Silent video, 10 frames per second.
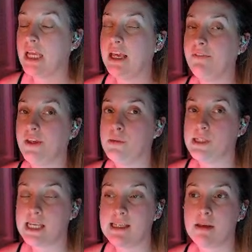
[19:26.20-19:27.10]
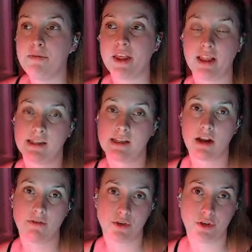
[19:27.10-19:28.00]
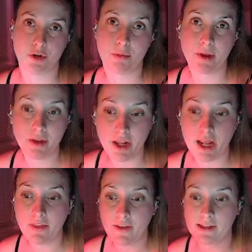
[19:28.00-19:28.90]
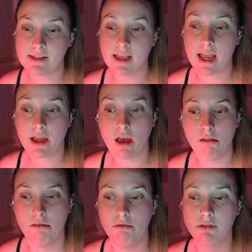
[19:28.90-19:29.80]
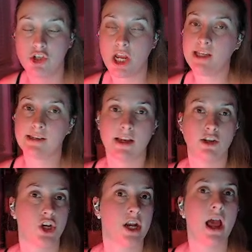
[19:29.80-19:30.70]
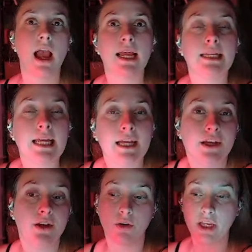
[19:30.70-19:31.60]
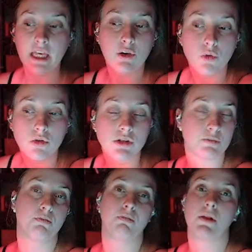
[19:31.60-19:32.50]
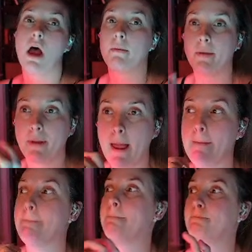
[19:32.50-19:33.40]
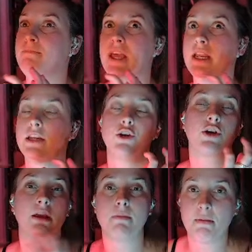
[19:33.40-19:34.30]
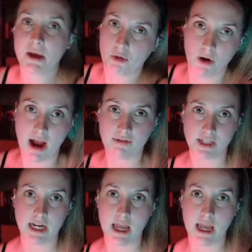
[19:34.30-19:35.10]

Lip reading: If you see something that's got a vulnerability that's like, oh, J session ID equals blah, blah, blah, then you can maybe craft an